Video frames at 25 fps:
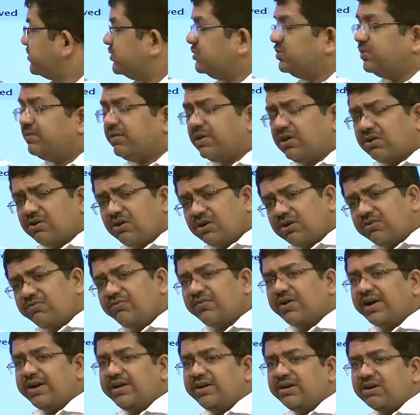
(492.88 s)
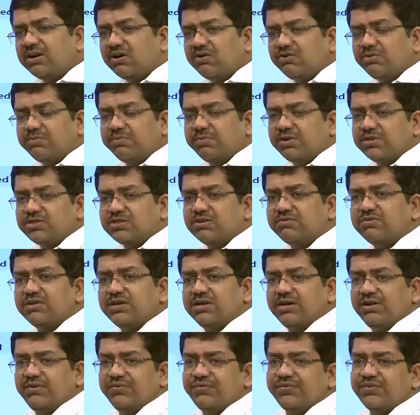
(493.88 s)
will not find out much of the
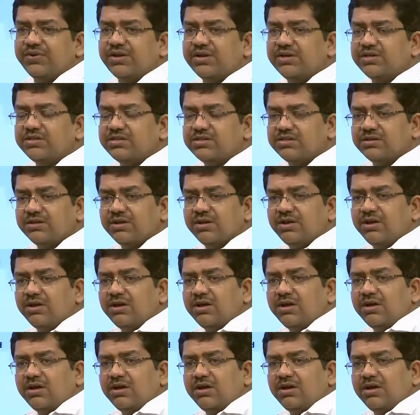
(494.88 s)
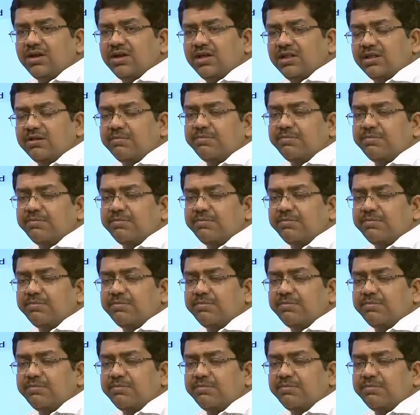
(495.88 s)
difference in the